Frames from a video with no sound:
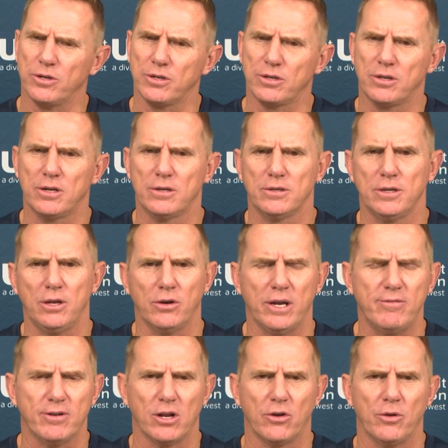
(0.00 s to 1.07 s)
And you know,
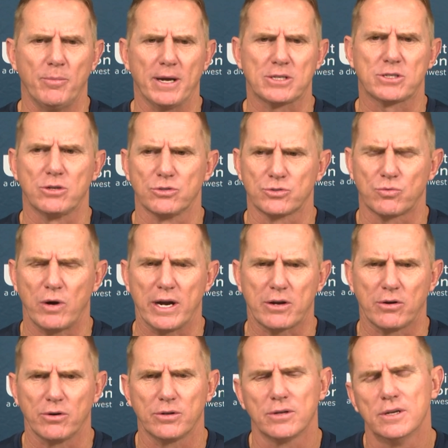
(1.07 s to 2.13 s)
even though New Mexico's
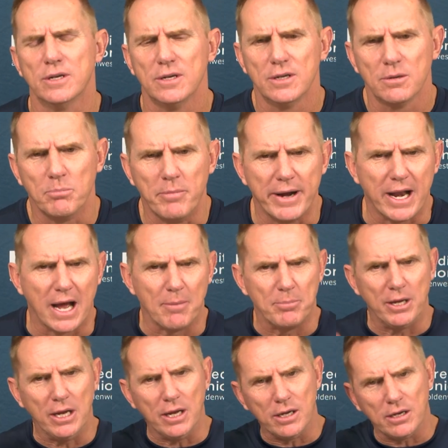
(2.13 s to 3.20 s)
record may not
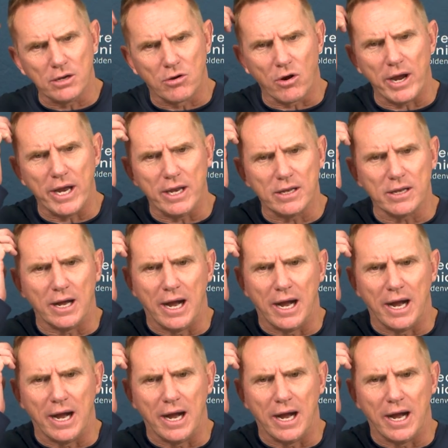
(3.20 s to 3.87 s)
be great,